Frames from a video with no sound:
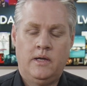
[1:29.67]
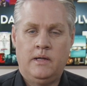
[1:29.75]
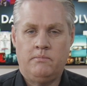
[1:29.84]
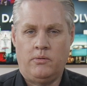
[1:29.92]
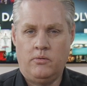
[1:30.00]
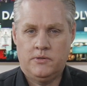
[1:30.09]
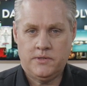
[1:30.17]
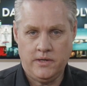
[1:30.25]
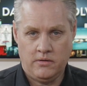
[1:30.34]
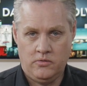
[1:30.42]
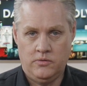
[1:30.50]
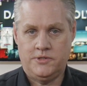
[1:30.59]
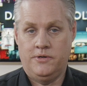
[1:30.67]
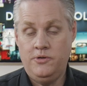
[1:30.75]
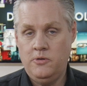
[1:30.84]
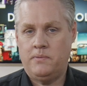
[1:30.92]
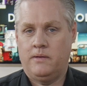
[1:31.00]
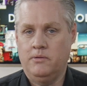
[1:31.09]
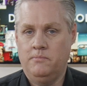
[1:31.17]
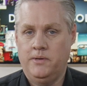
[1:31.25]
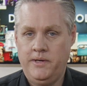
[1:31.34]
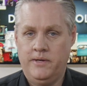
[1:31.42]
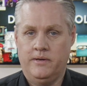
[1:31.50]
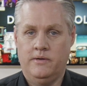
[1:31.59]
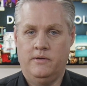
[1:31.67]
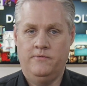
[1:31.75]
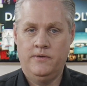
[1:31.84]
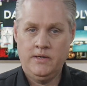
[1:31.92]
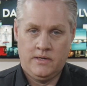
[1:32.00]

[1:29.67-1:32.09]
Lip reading: but we're also going to launch a new public beta of